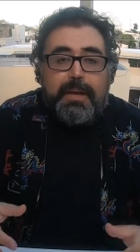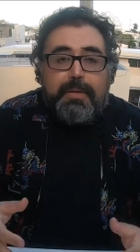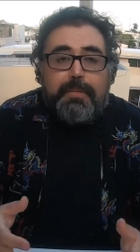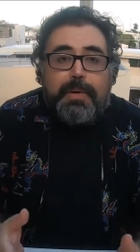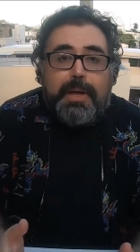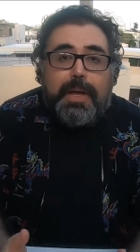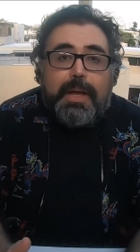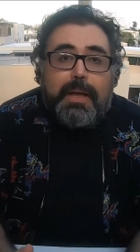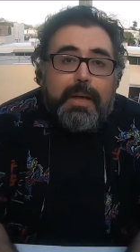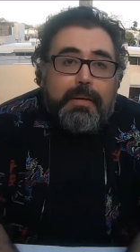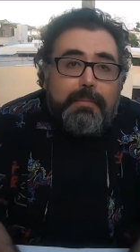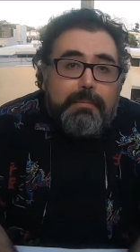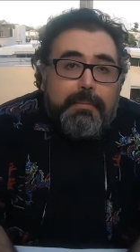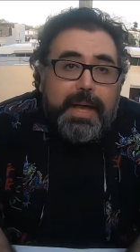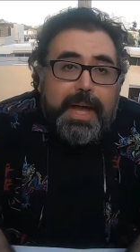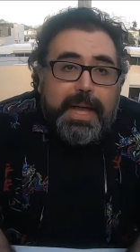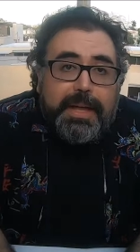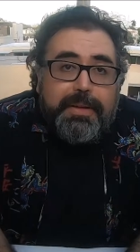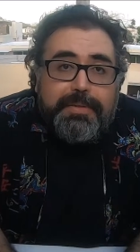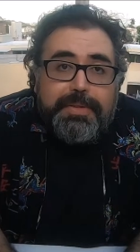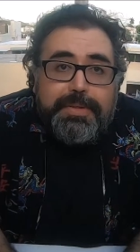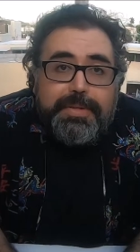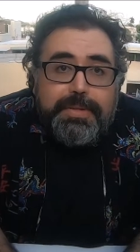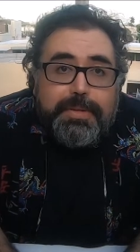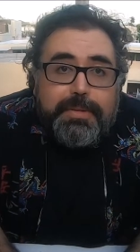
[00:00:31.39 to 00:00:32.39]
Well, a
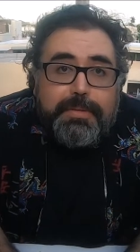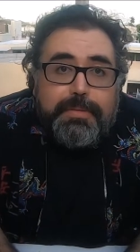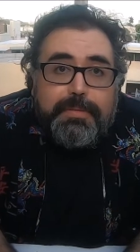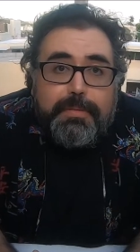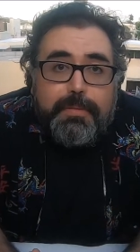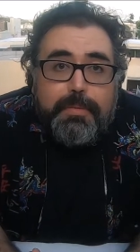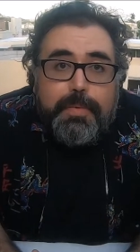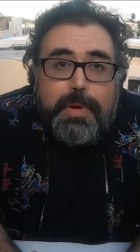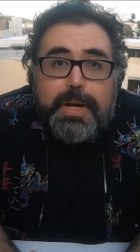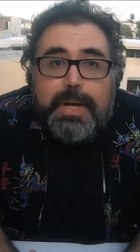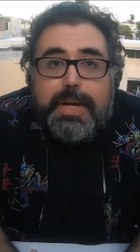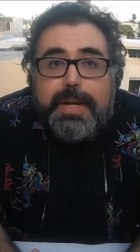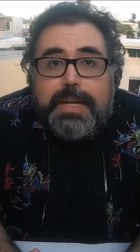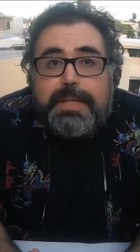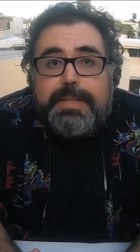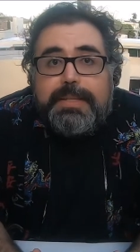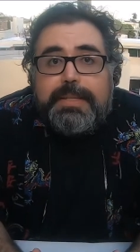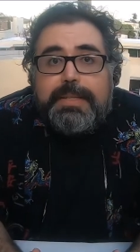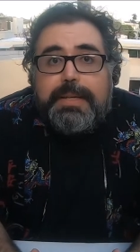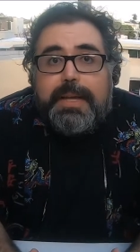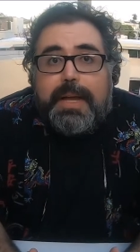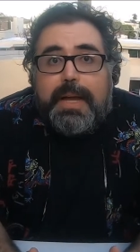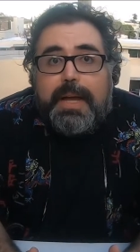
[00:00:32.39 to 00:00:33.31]
milestone was,